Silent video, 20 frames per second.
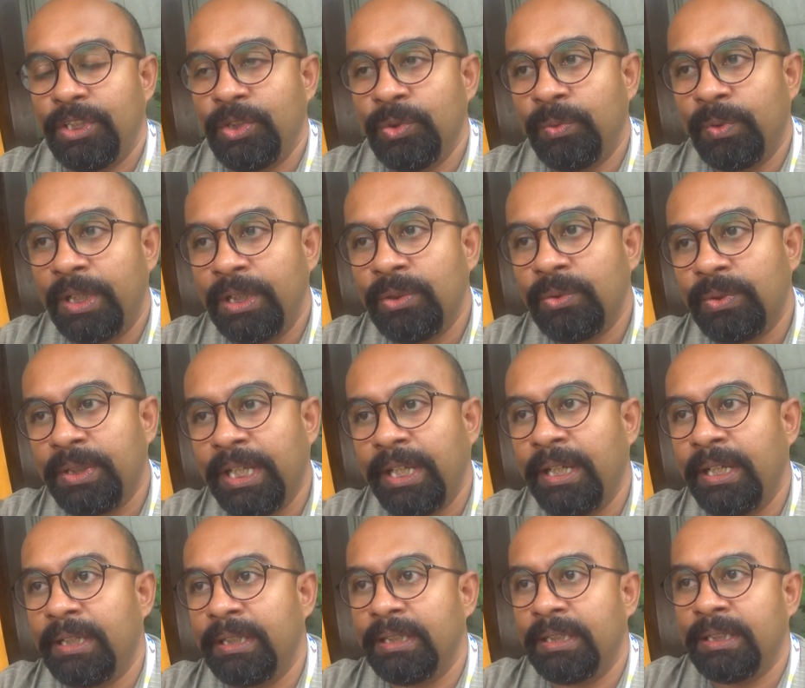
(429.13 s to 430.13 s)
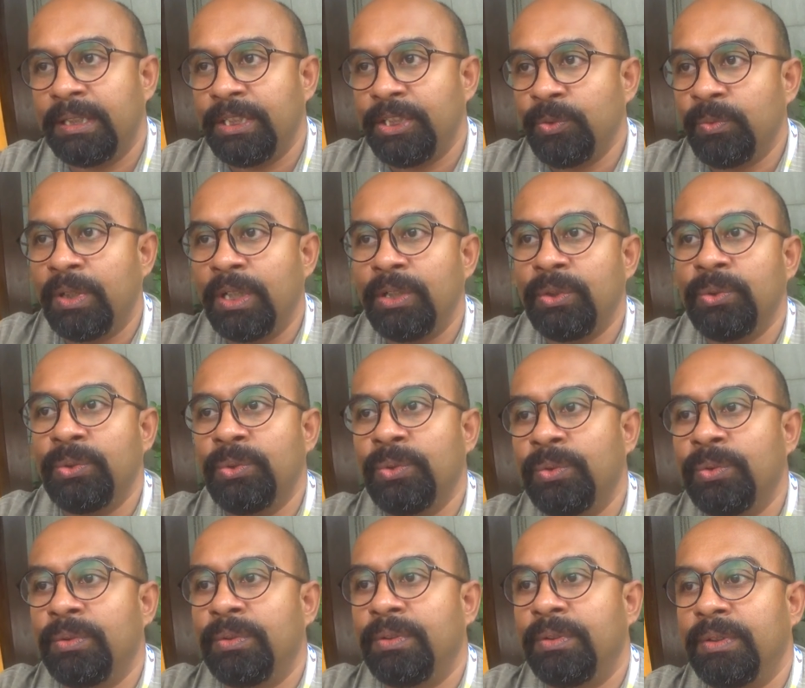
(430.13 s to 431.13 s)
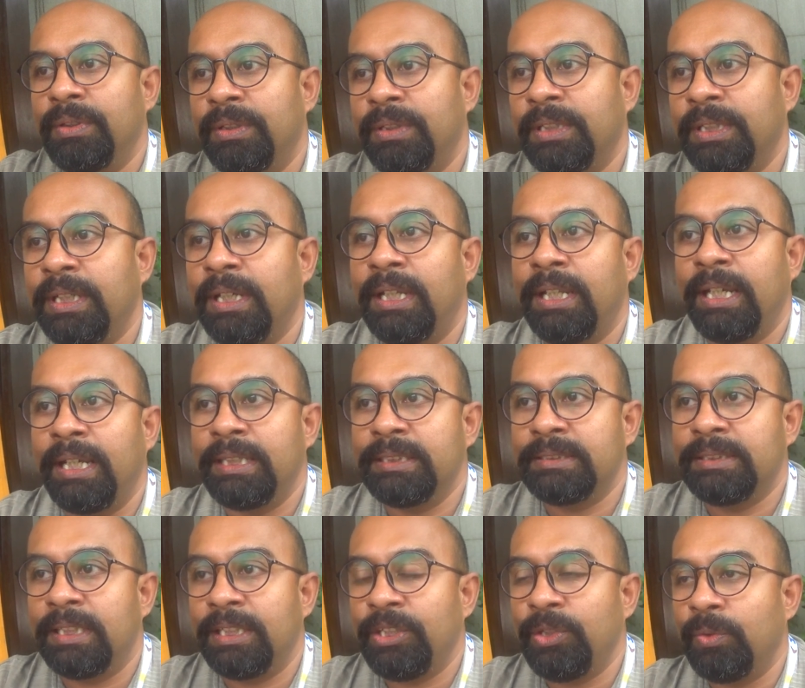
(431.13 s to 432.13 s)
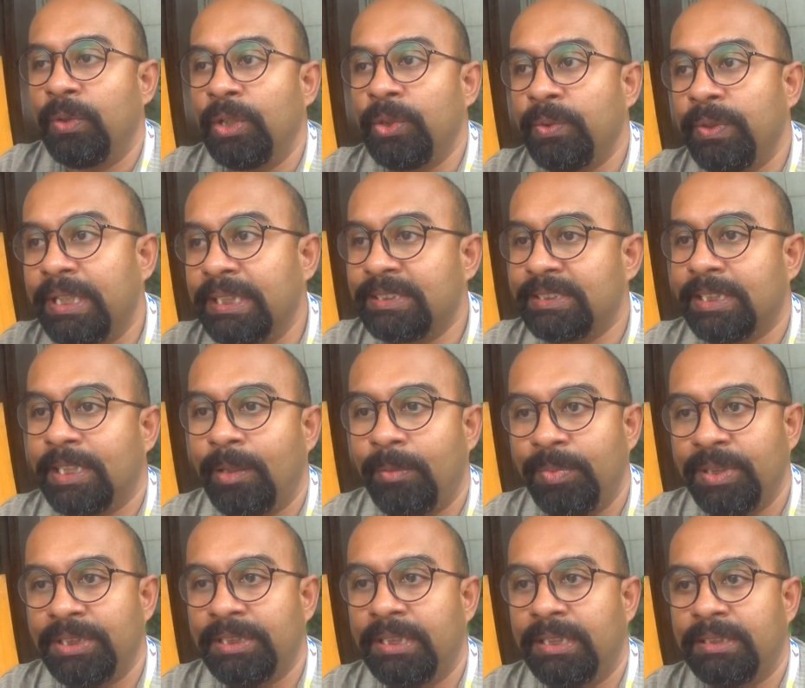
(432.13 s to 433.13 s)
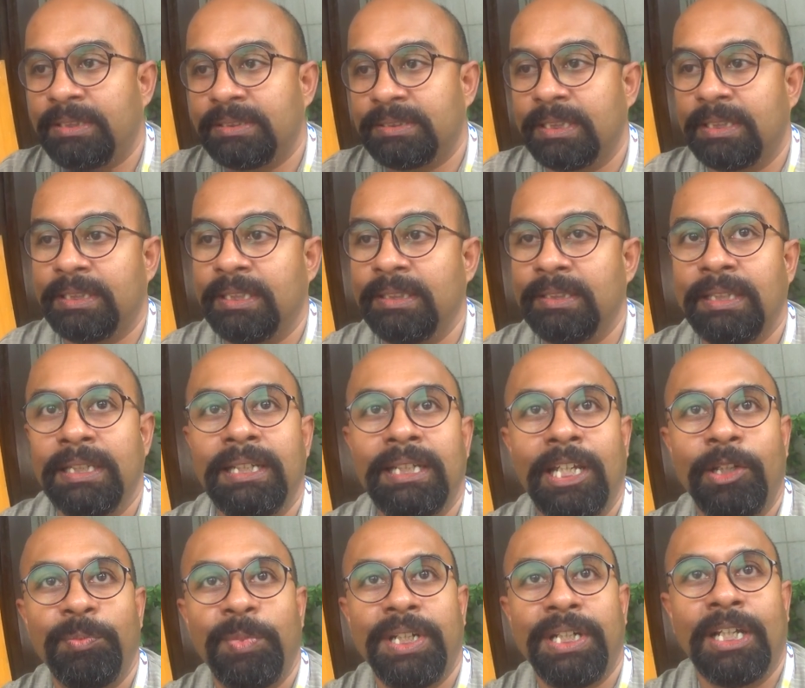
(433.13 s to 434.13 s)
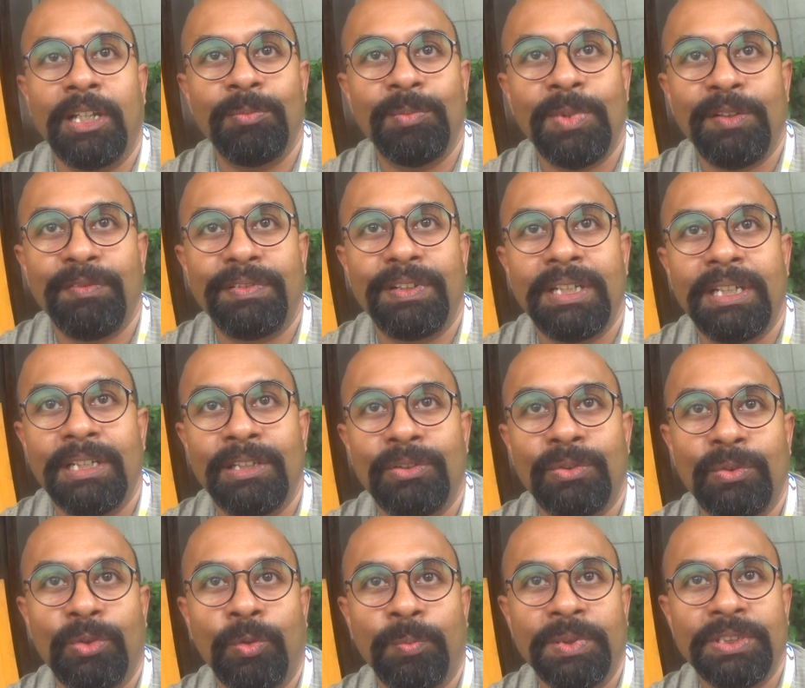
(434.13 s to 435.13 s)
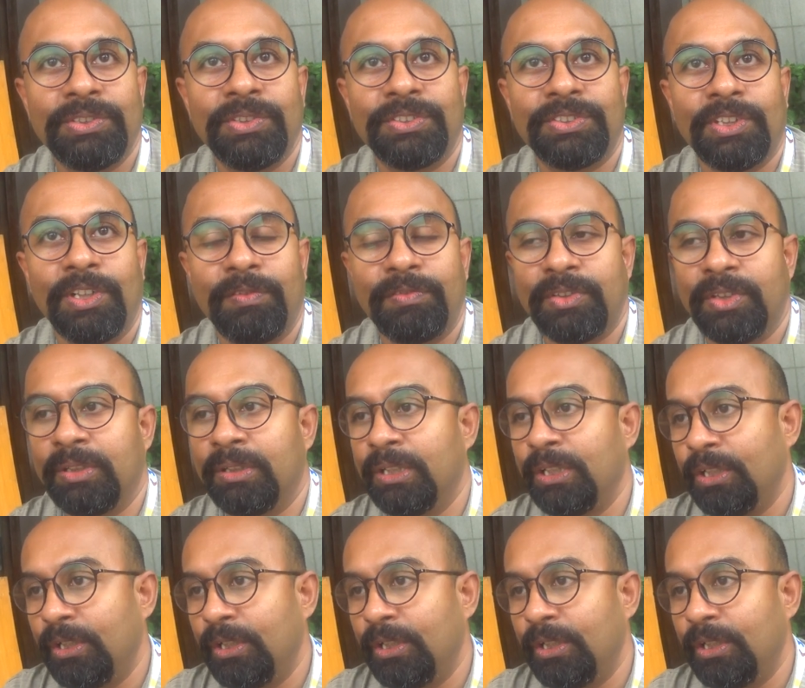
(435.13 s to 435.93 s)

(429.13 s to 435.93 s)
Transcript: You want to take, you want to realize that, you want to establish that a certain thing can be done by free and open source software.